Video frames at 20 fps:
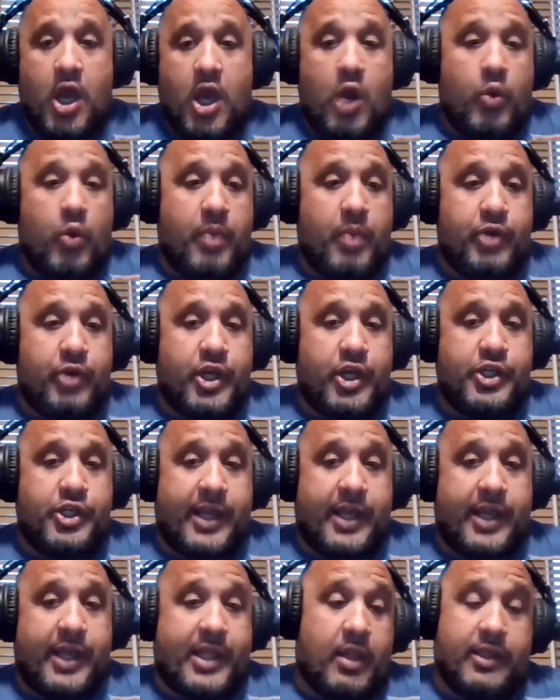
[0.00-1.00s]
we
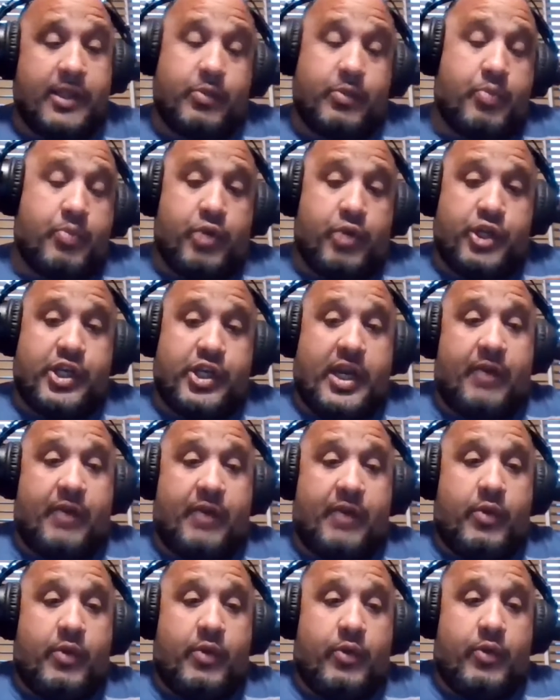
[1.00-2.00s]
appreciate
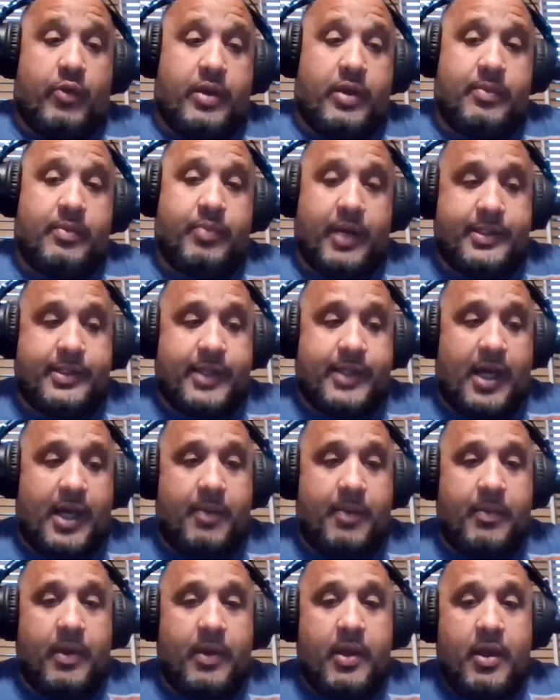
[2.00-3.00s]
everyone. But
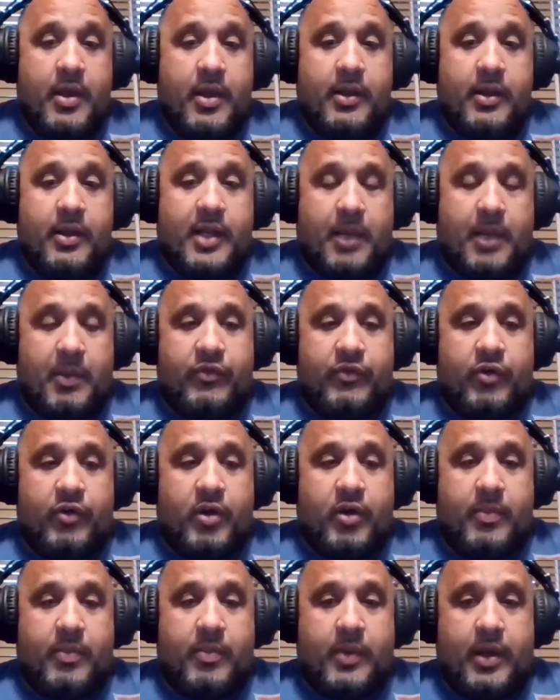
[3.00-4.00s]
coming
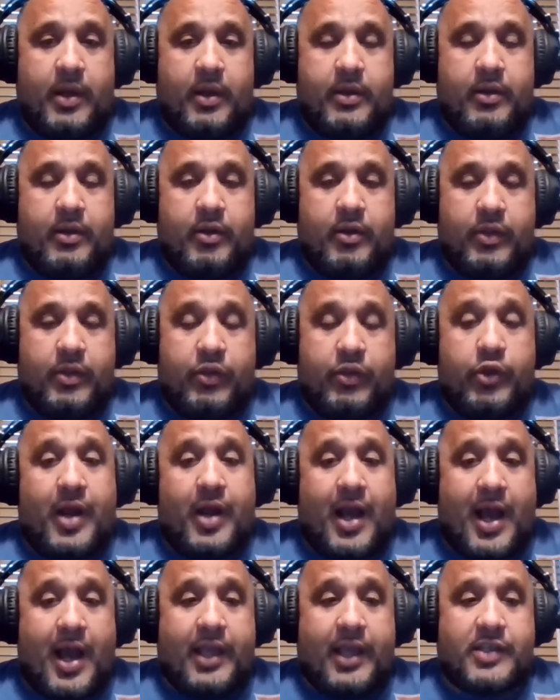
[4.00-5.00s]
from the third
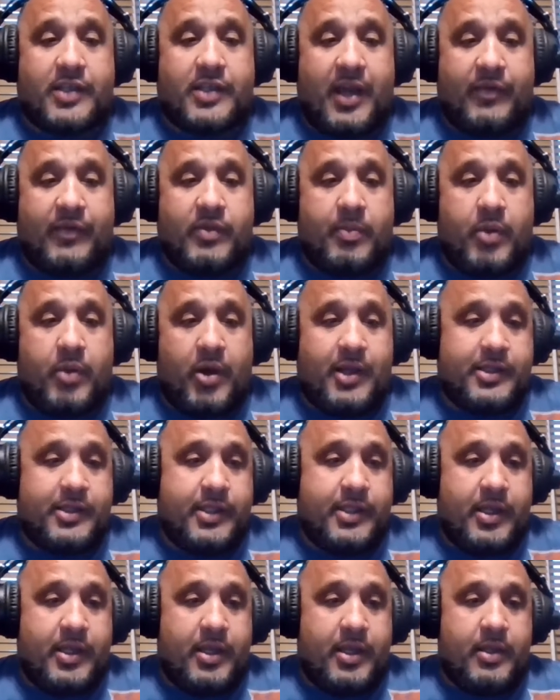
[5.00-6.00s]
highest after
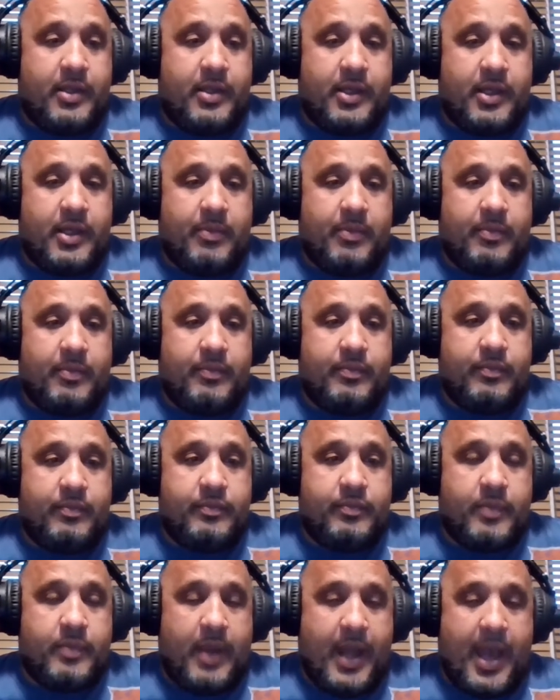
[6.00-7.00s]
Boston and
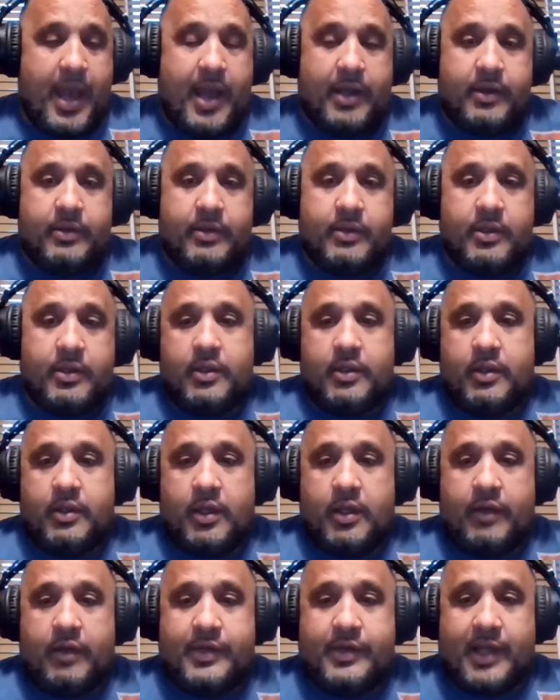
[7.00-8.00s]
Manhattan
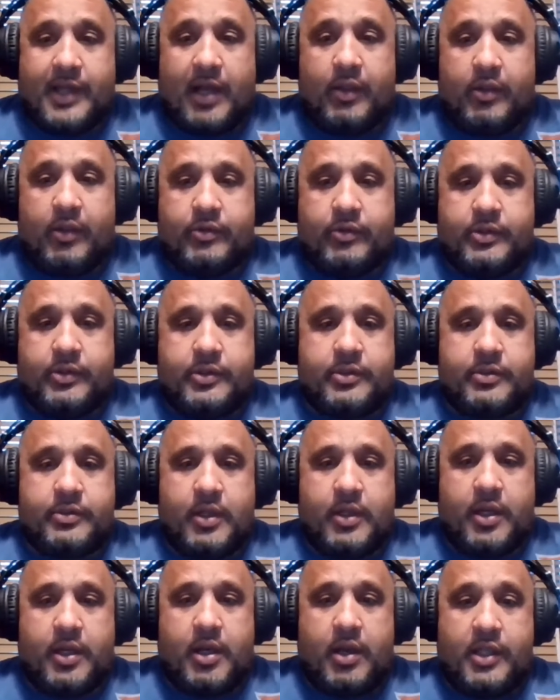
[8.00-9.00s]
for downloads,
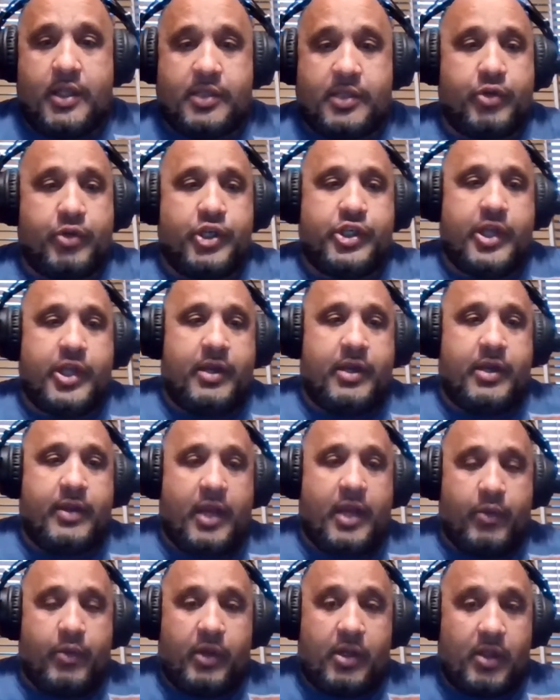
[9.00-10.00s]
it's appreciated.
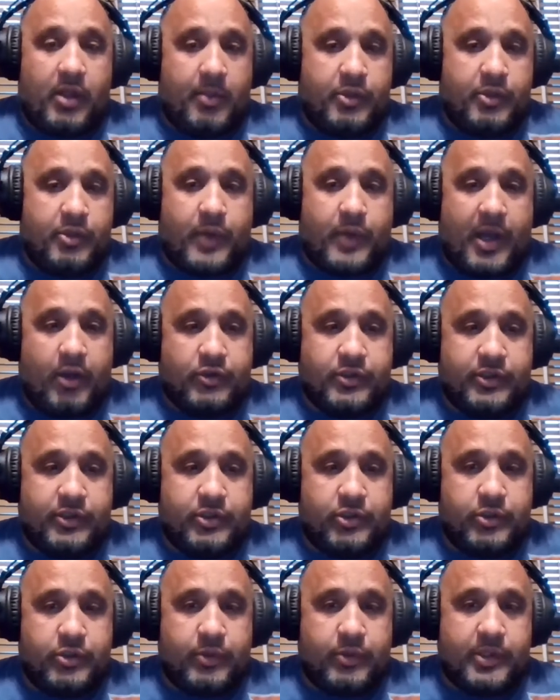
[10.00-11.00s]
Anyone in Columbus, Ohio is
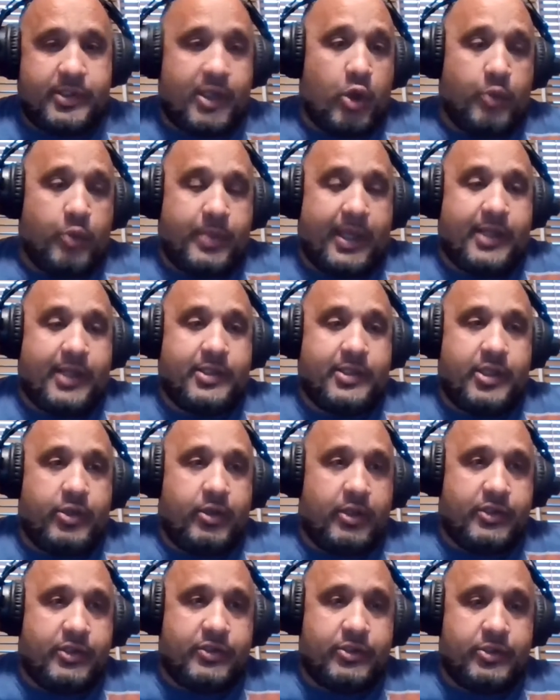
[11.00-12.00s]
listening to us, and I hope they continue
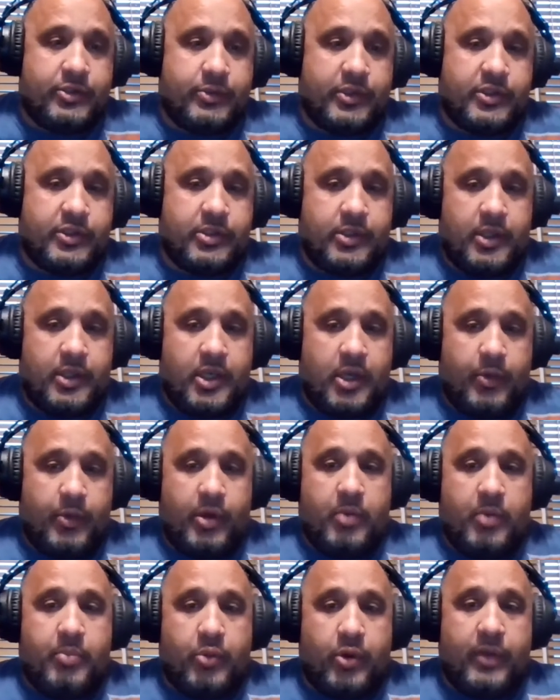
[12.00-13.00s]
to listen to us. We
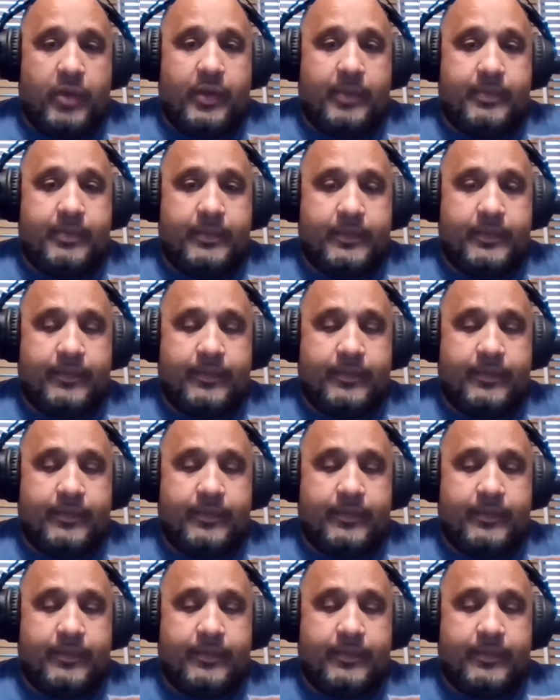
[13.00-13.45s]
don't bore them.